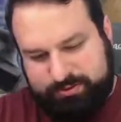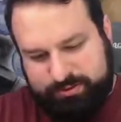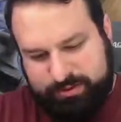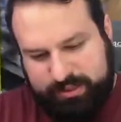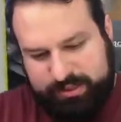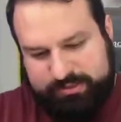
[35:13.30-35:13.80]

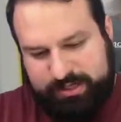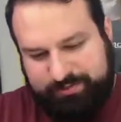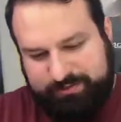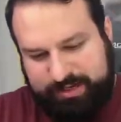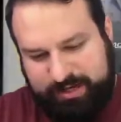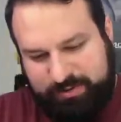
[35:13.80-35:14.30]
It's not even
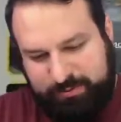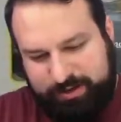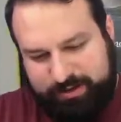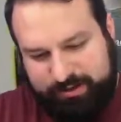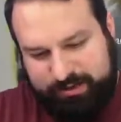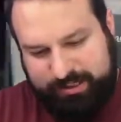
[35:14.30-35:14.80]
like I want
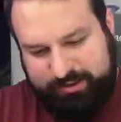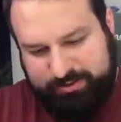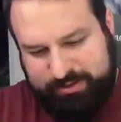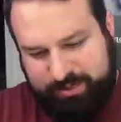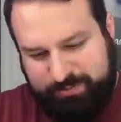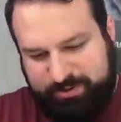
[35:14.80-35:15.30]
to collect those
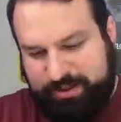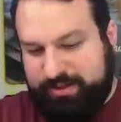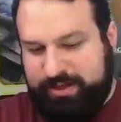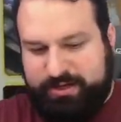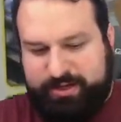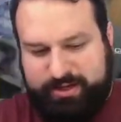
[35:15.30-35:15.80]
anymore.
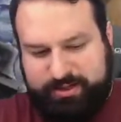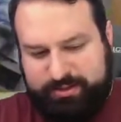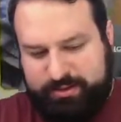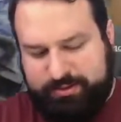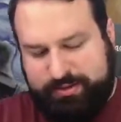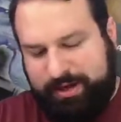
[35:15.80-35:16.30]
I
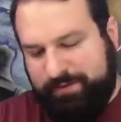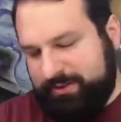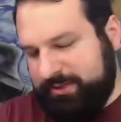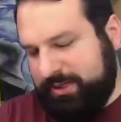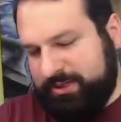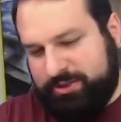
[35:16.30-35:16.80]
don't care if it
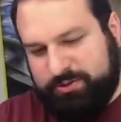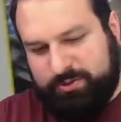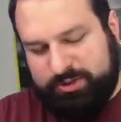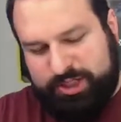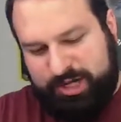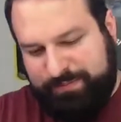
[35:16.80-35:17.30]
says Stores
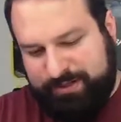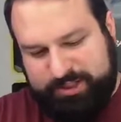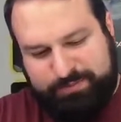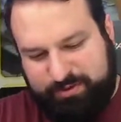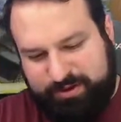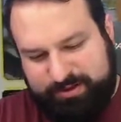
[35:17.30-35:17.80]

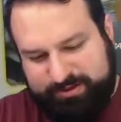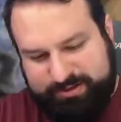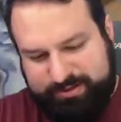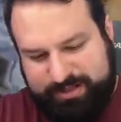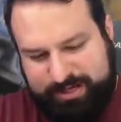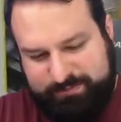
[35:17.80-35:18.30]
Championship or anything
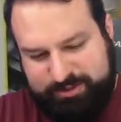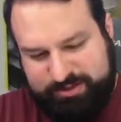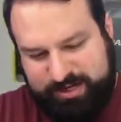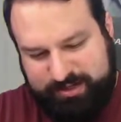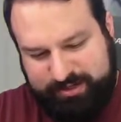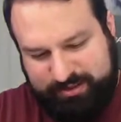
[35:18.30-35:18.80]
like that. I'm just
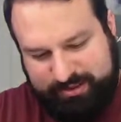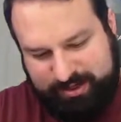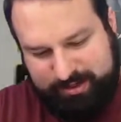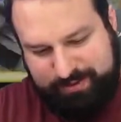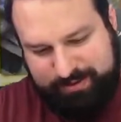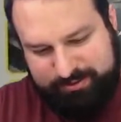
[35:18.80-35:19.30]
not gonna think
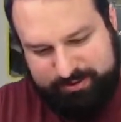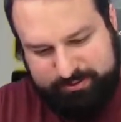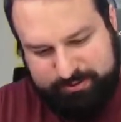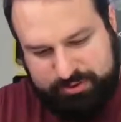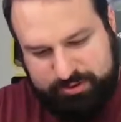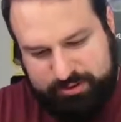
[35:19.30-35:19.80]
about
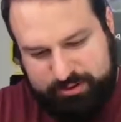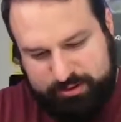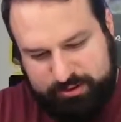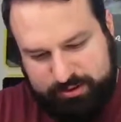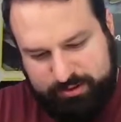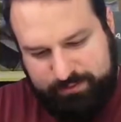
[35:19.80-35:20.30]
those.
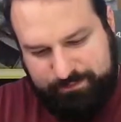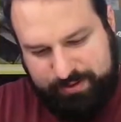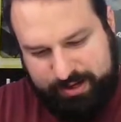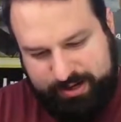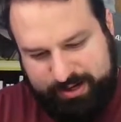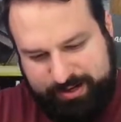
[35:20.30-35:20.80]

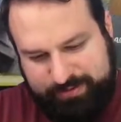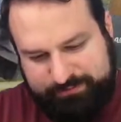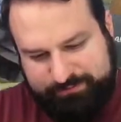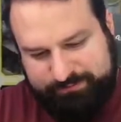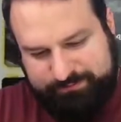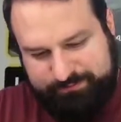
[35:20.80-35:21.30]
But
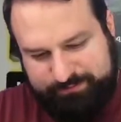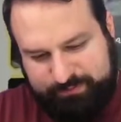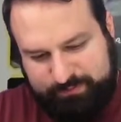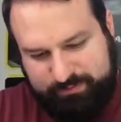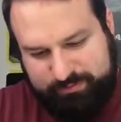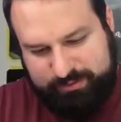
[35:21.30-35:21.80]

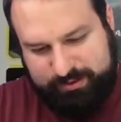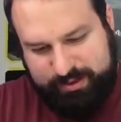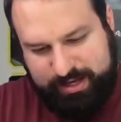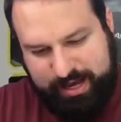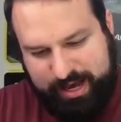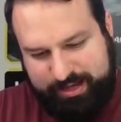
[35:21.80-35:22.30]

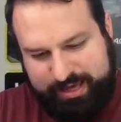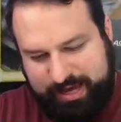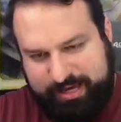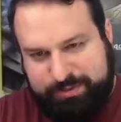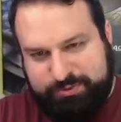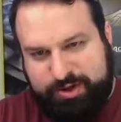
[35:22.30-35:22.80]
yeah, I can't
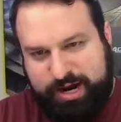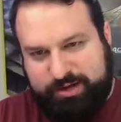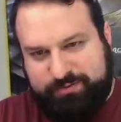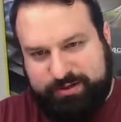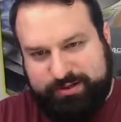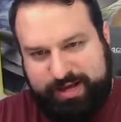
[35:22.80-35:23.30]
keep track of
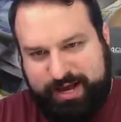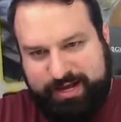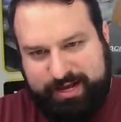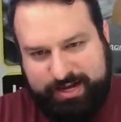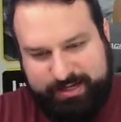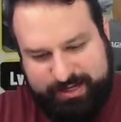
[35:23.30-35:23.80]
all that.
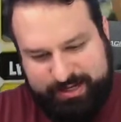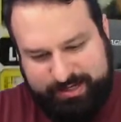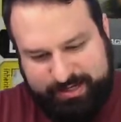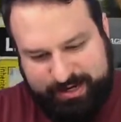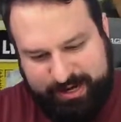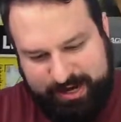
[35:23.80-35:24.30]
I
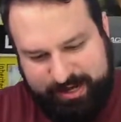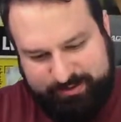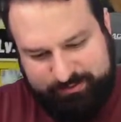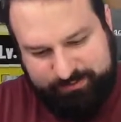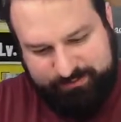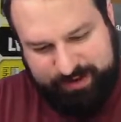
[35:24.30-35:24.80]
cannot.
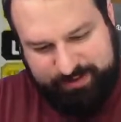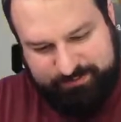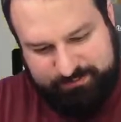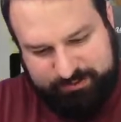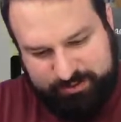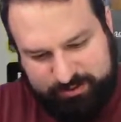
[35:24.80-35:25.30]
Revive
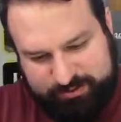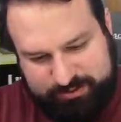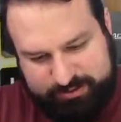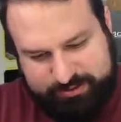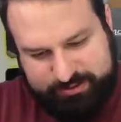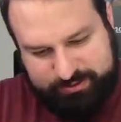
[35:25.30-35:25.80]
from
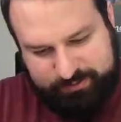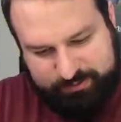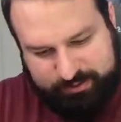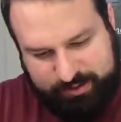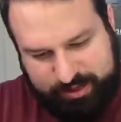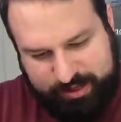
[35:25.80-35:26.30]
Darkness. I never
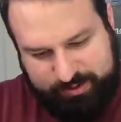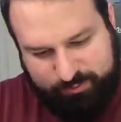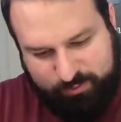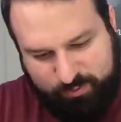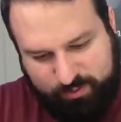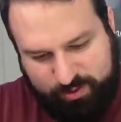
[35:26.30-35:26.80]
like that.
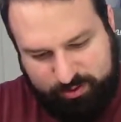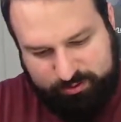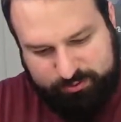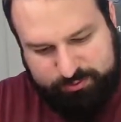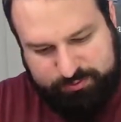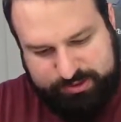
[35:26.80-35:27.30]

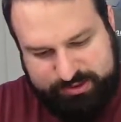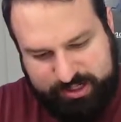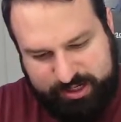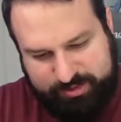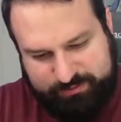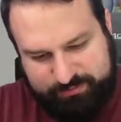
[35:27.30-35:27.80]
Waru Mazanam.